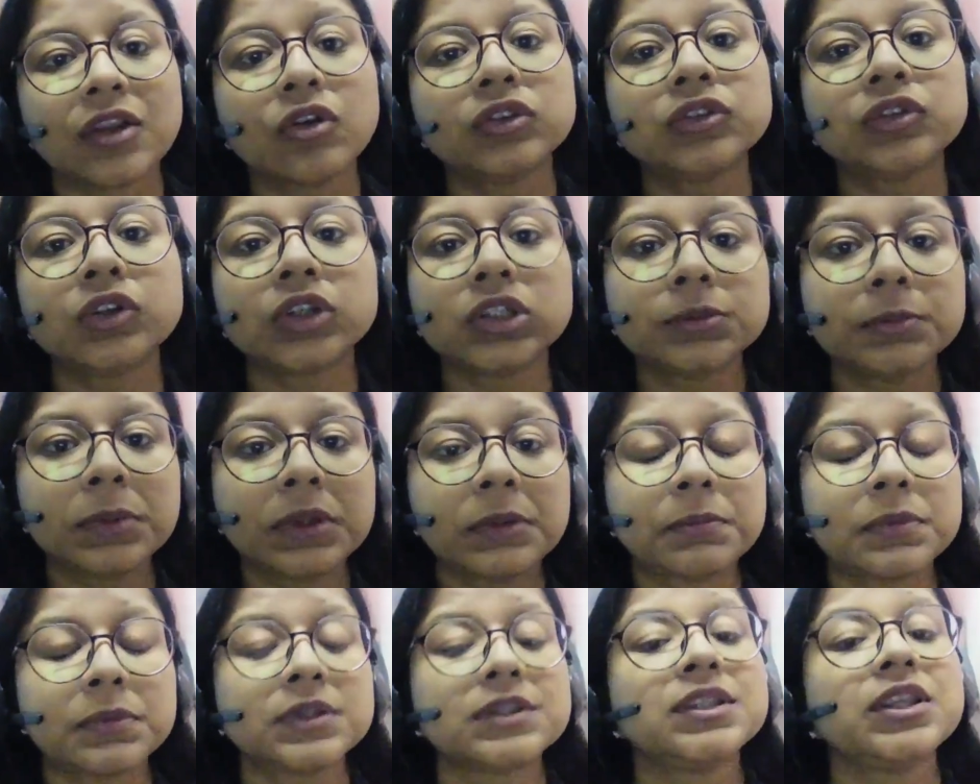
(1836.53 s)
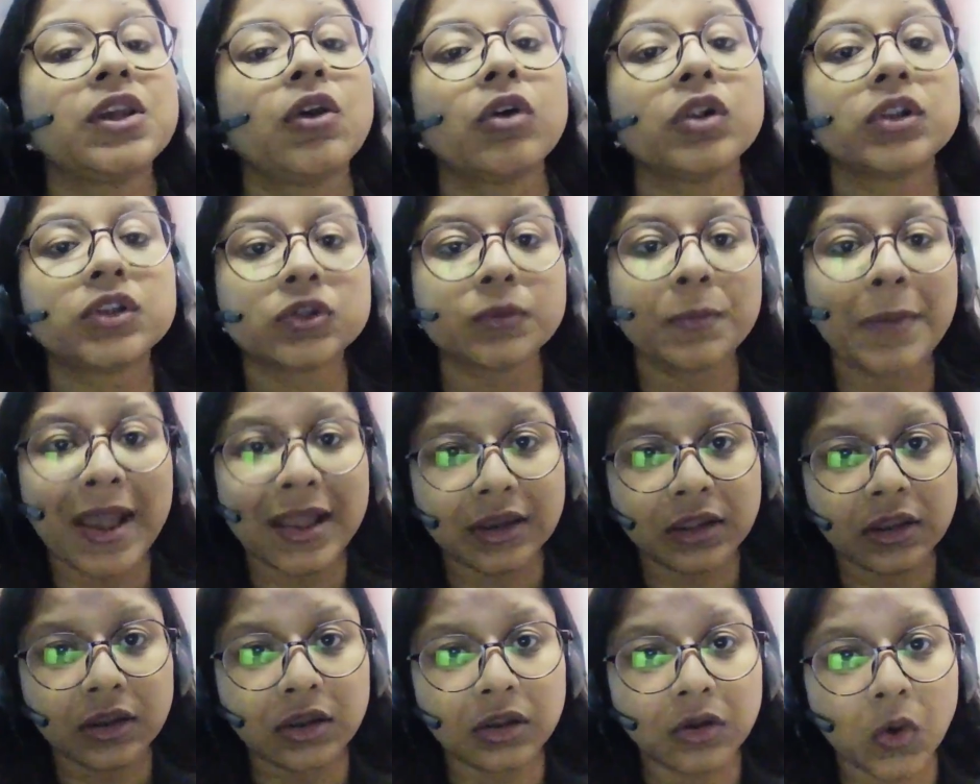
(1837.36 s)
or third papers they also
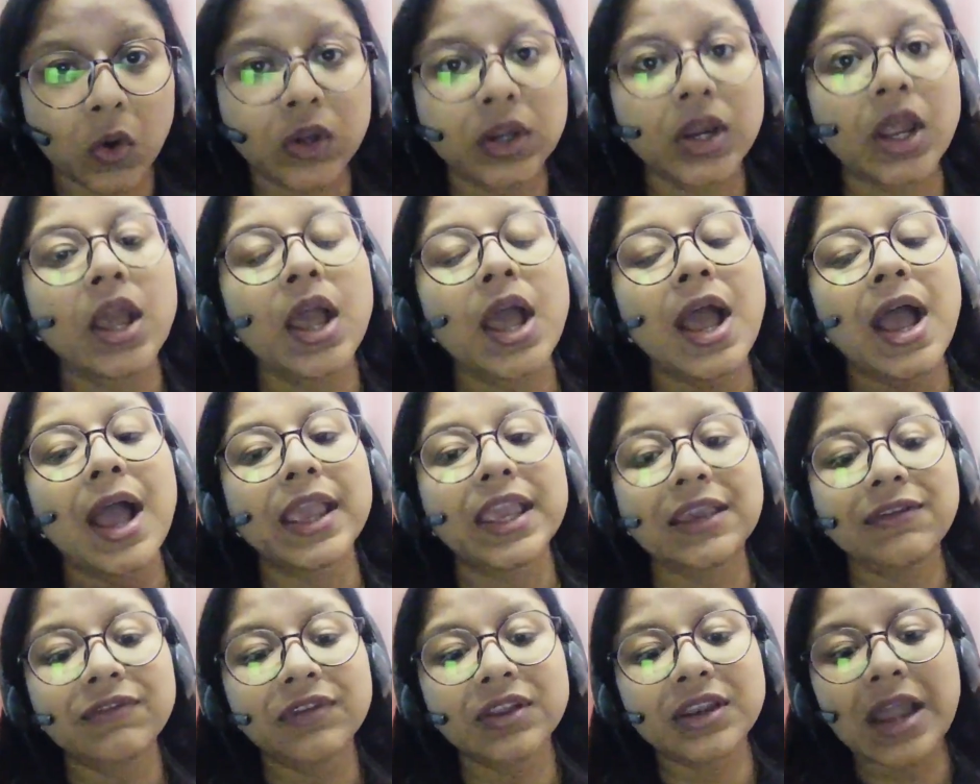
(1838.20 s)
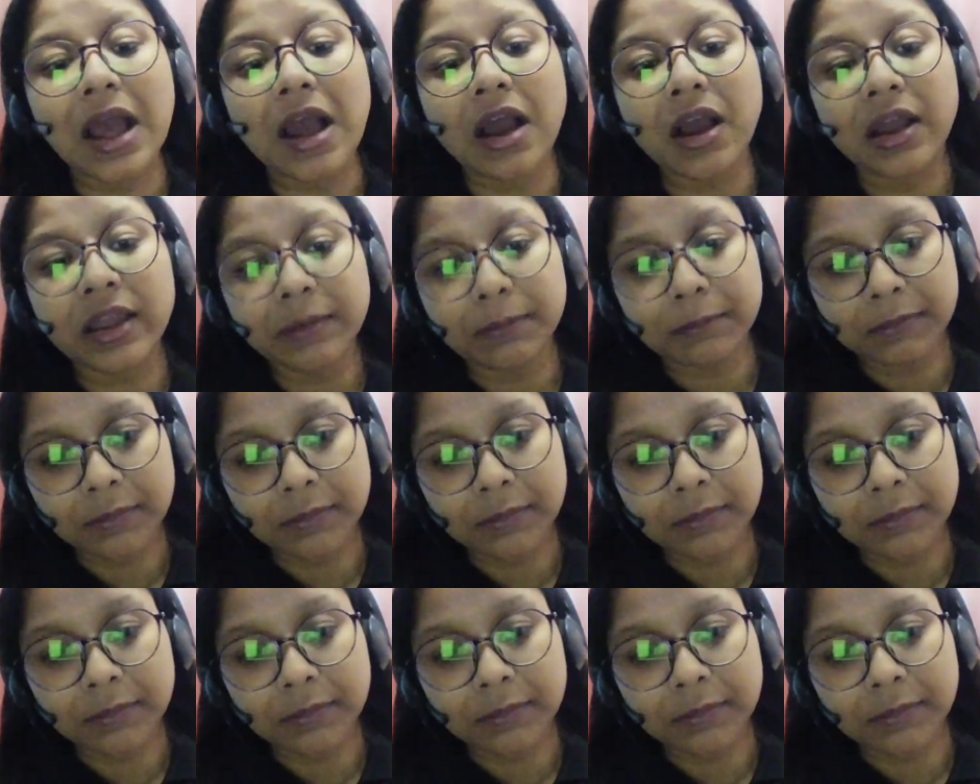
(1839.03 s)
panic a lot even uh,